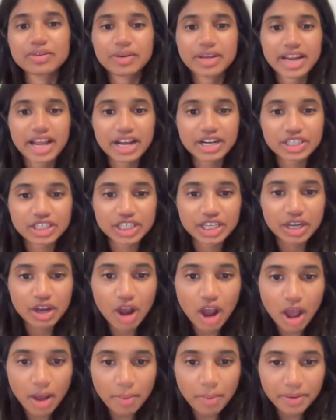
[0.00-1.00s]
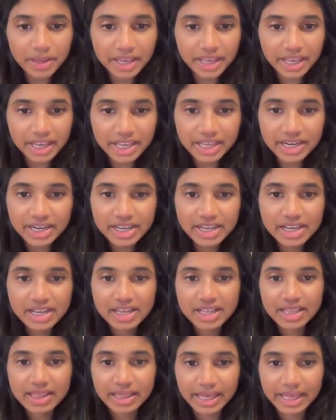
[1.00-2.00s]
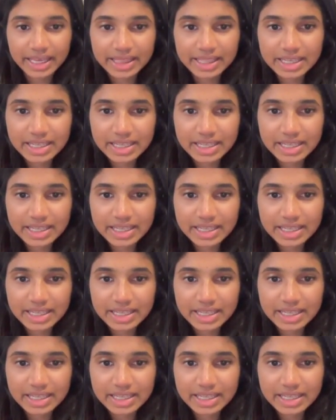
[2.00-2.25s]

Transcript: you can actually copy it like